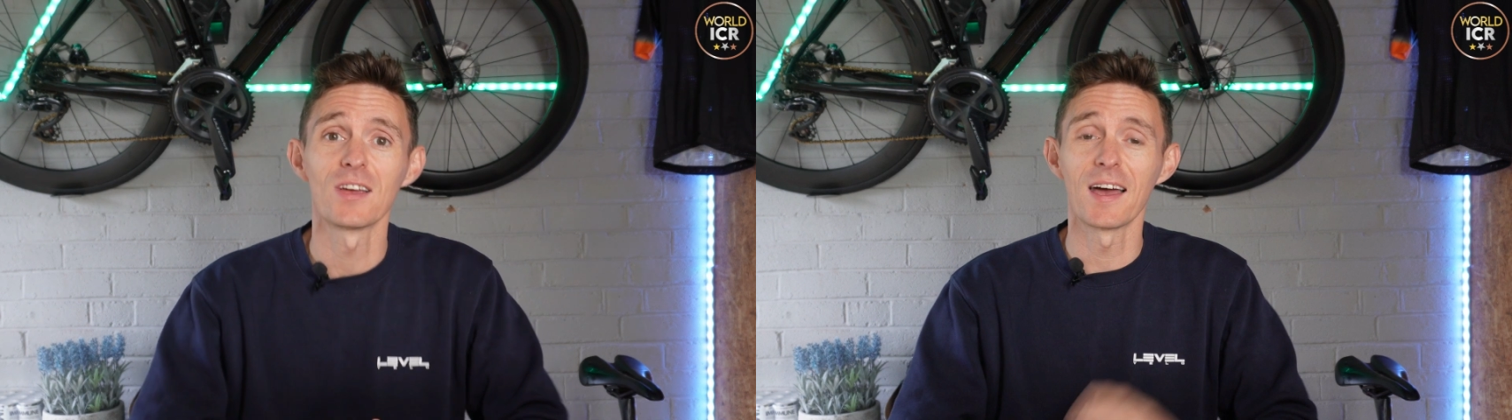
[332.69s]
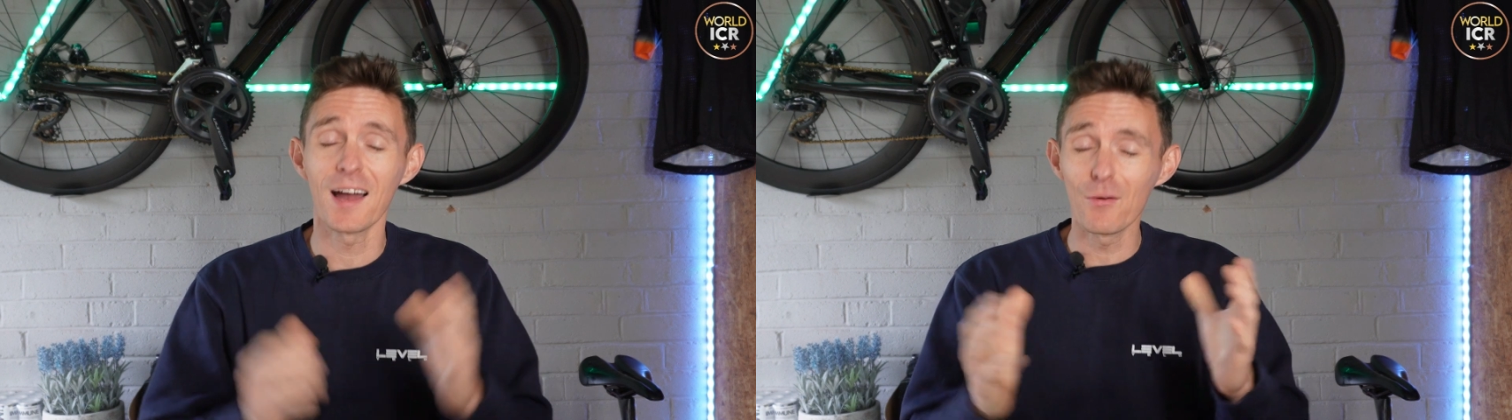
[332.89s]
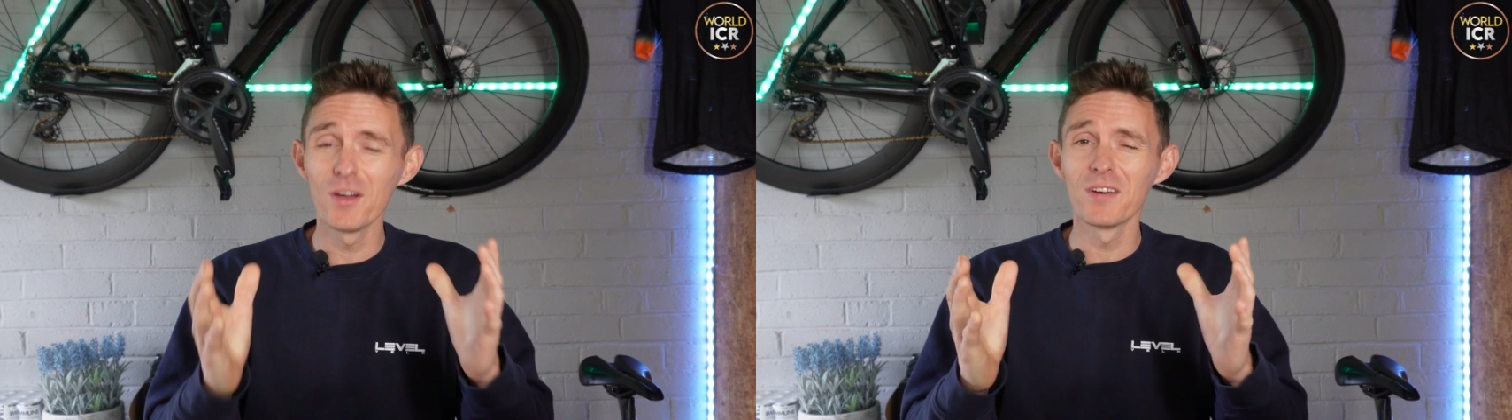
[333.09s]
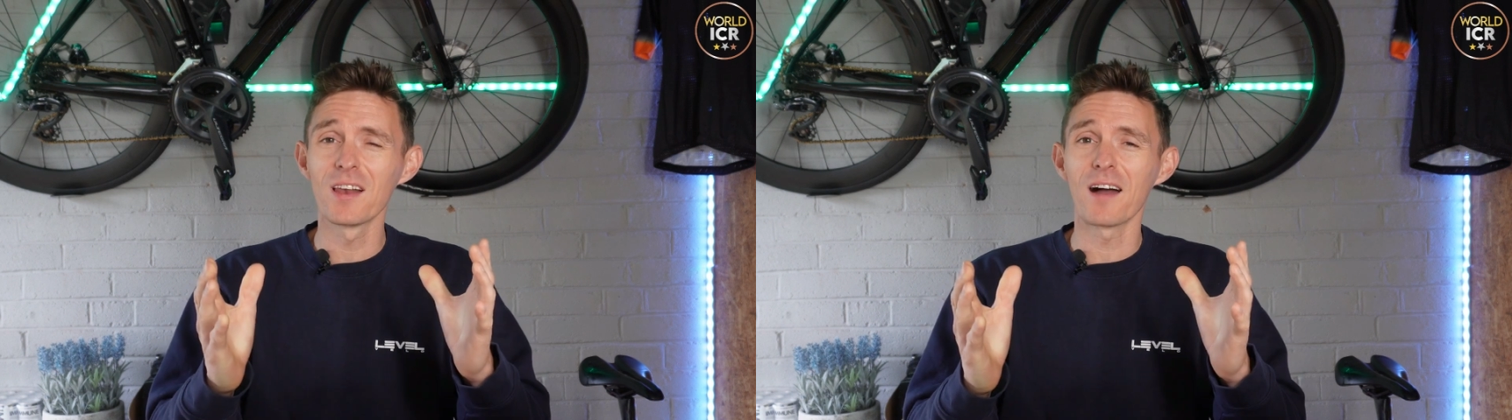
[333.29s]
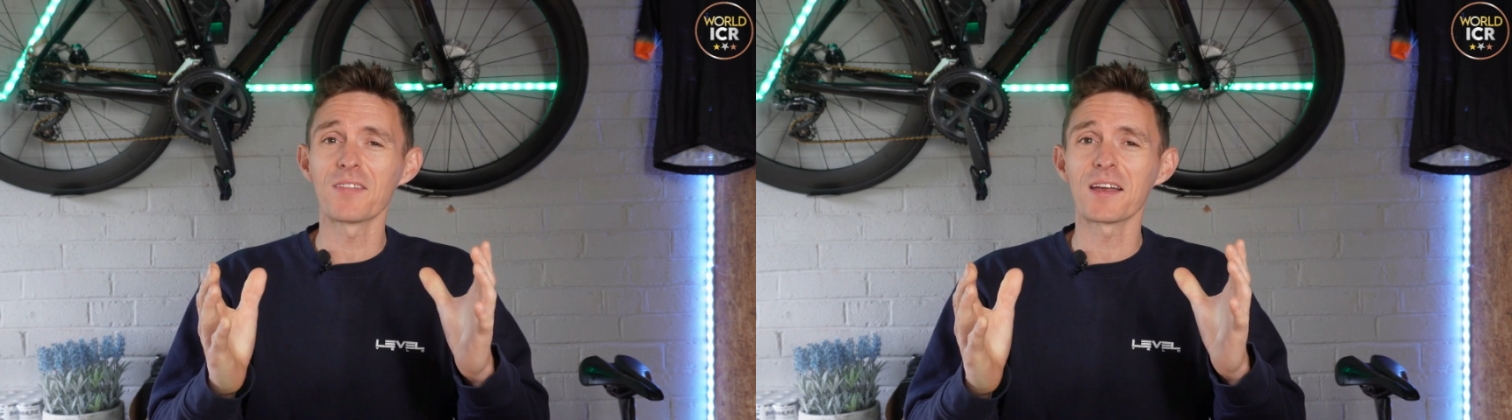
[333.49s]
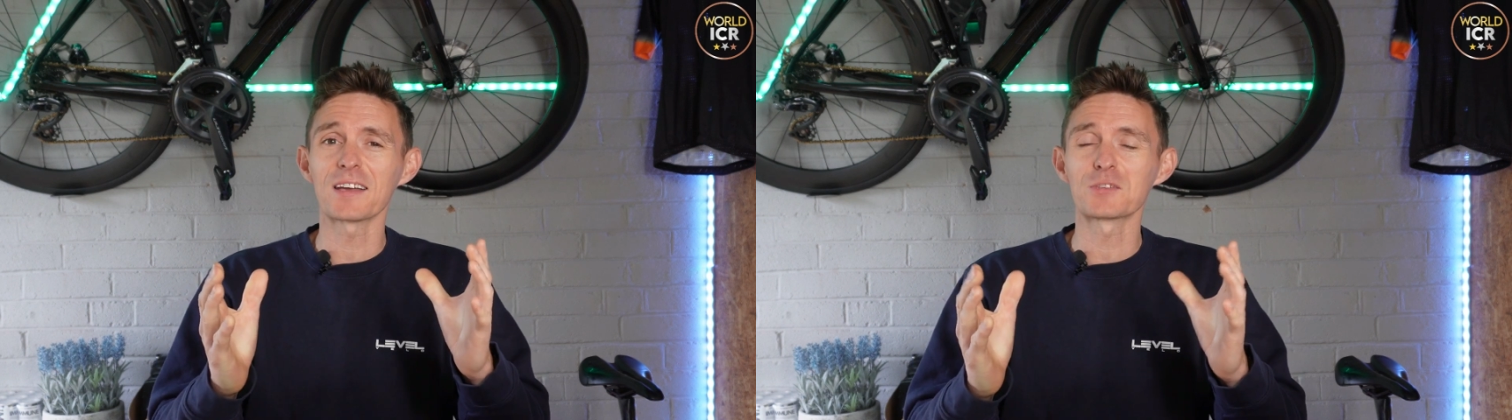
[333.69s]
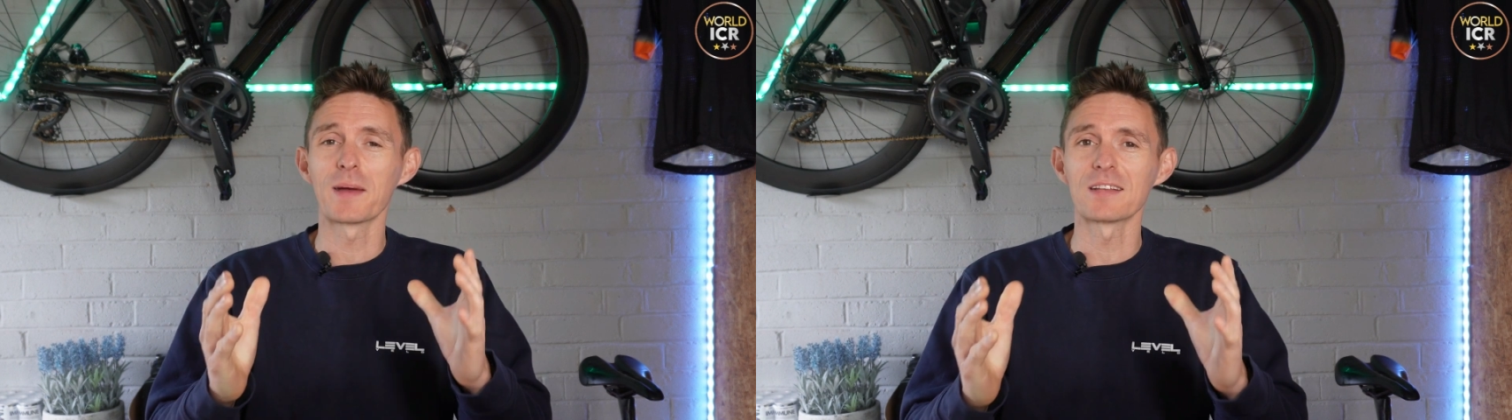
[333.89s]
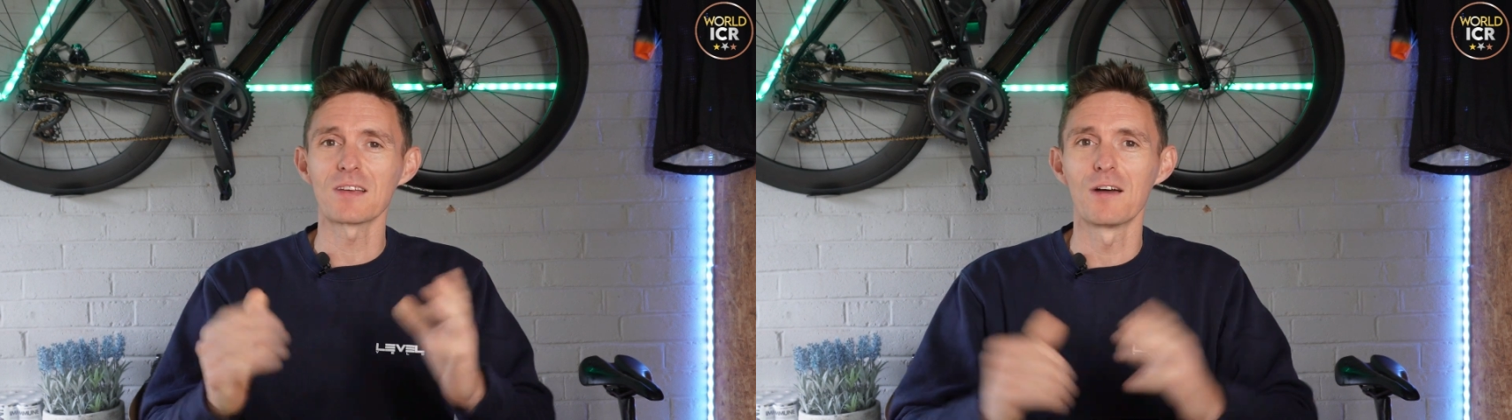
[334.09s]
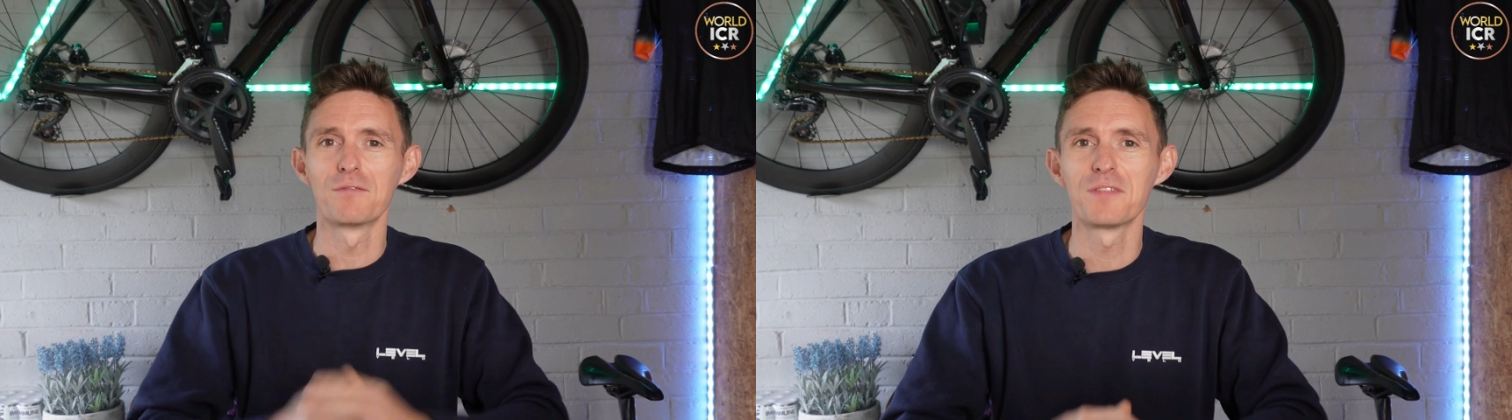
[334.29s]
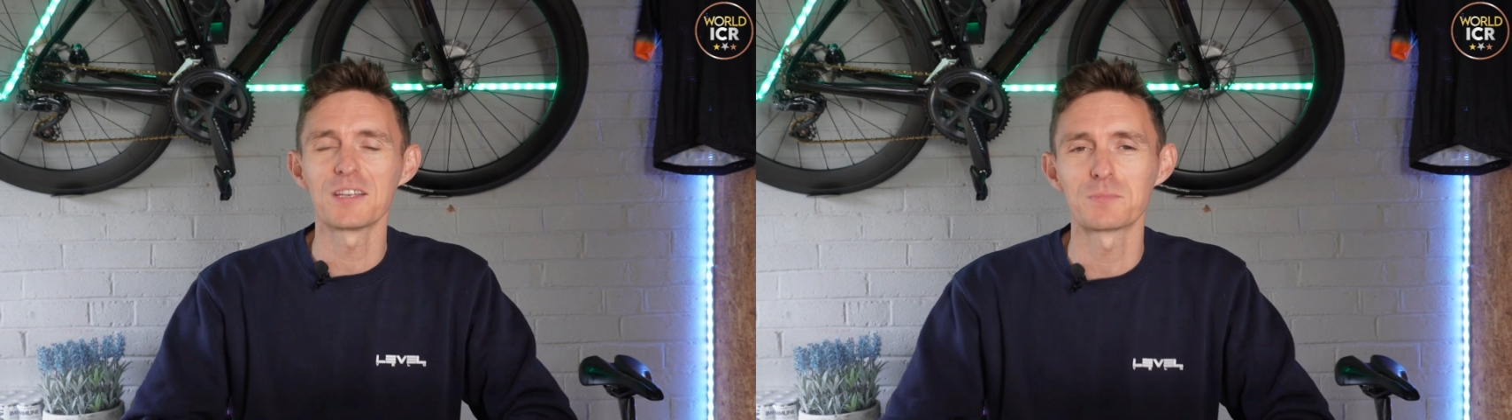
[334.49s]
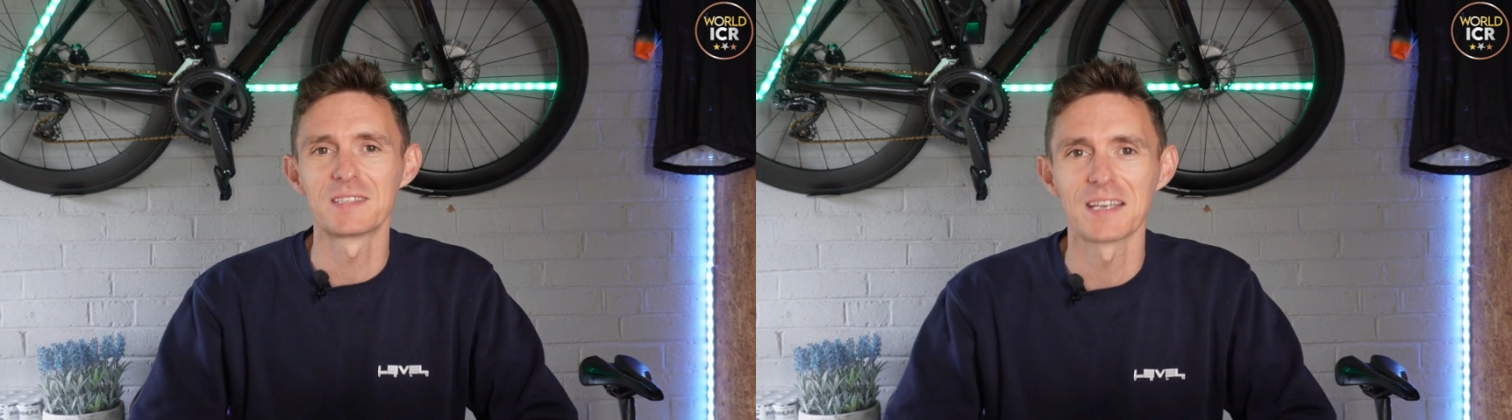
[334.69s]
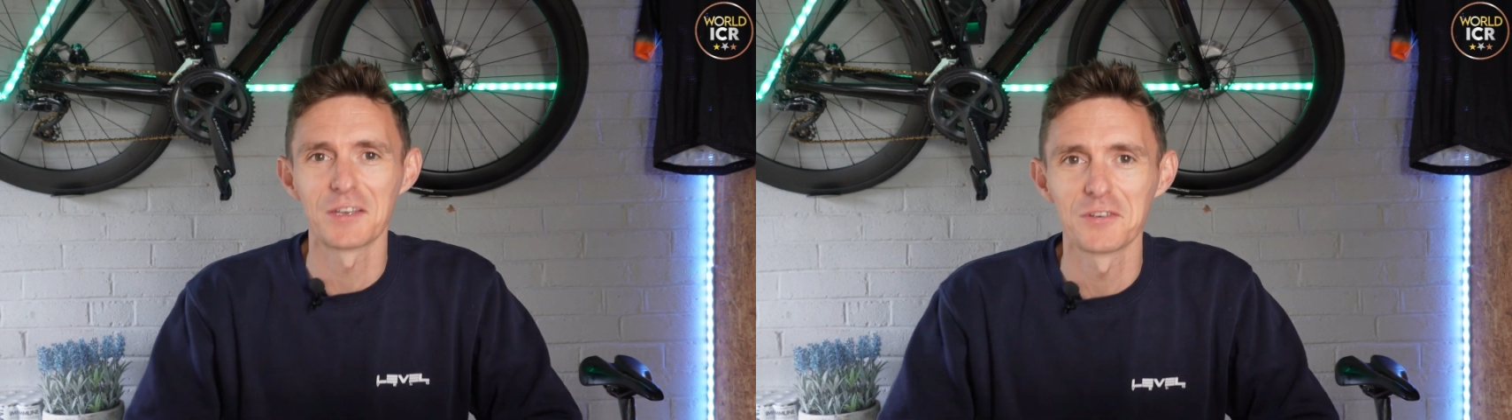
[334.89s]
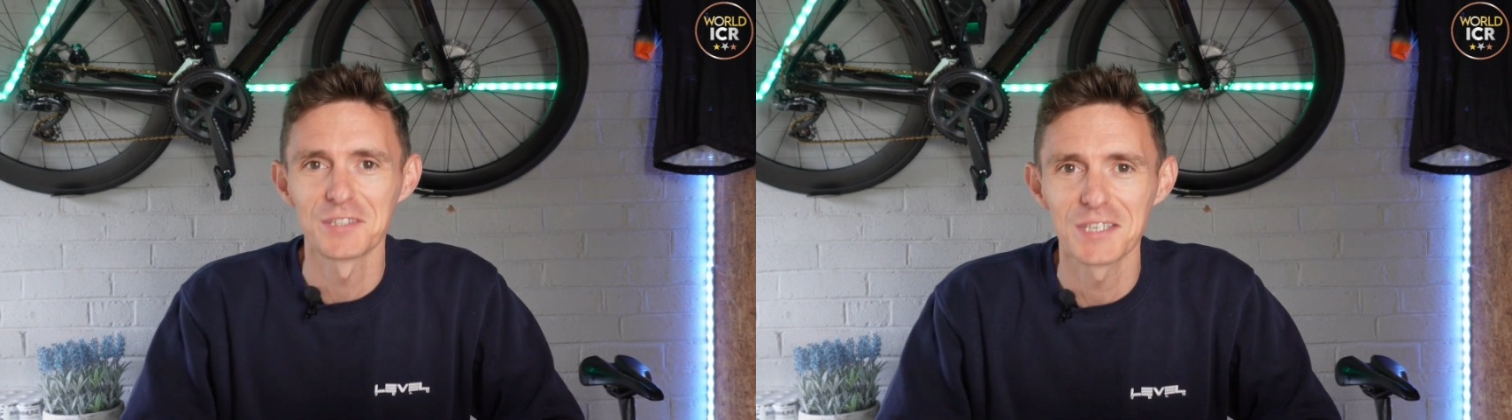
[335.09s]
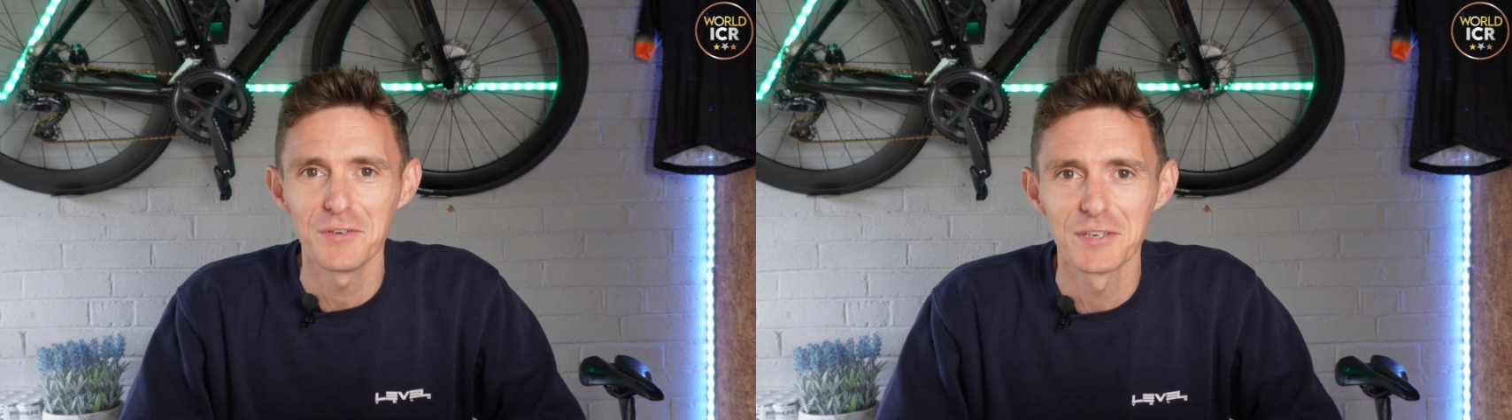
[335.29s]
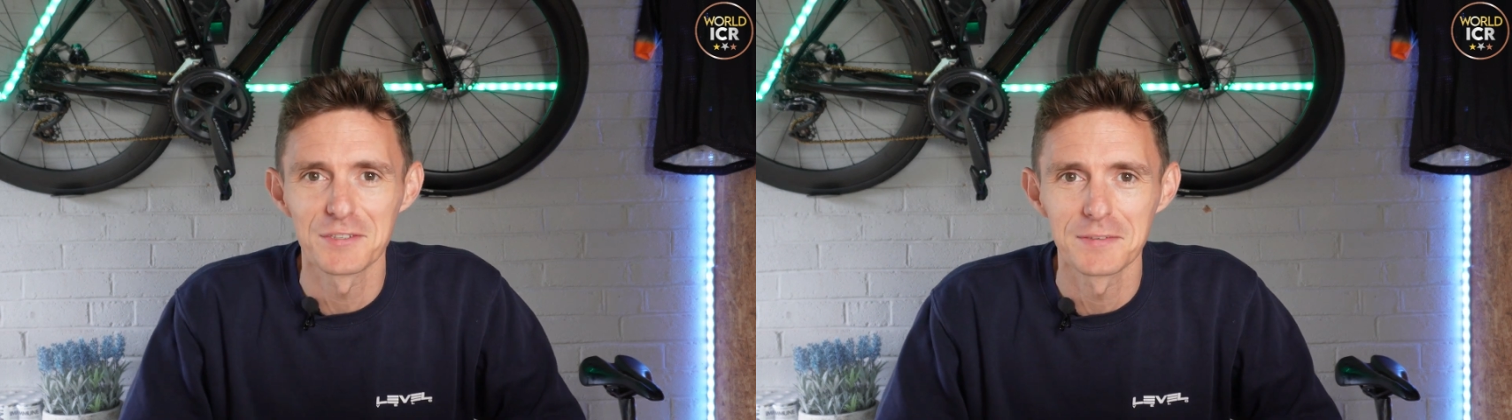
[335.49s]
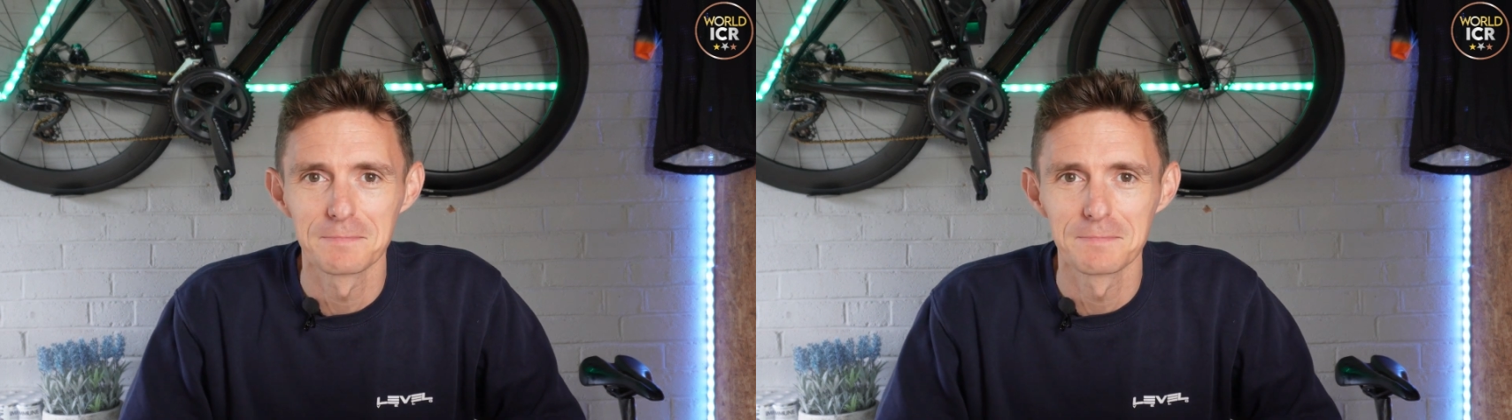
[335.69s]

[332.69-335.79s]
And I really like that aspect of this particular series.